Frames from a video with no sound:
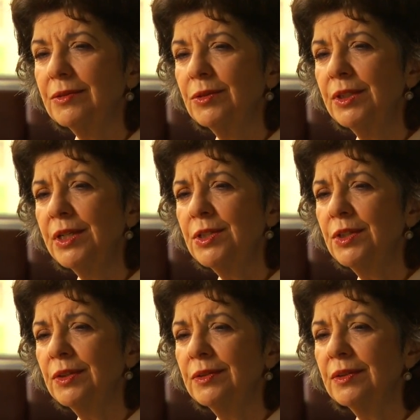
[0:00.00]

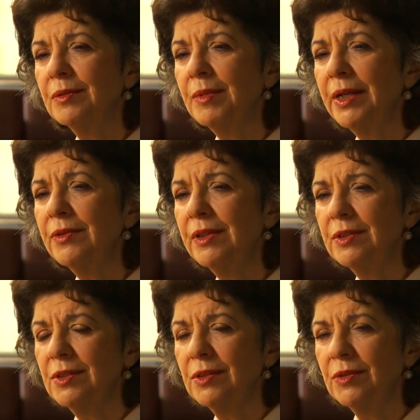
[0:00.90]
tradition, the
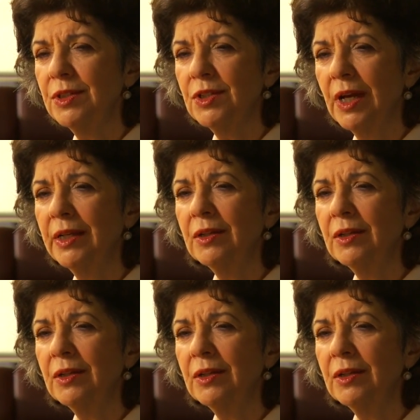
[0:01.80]
monotheistic tradition I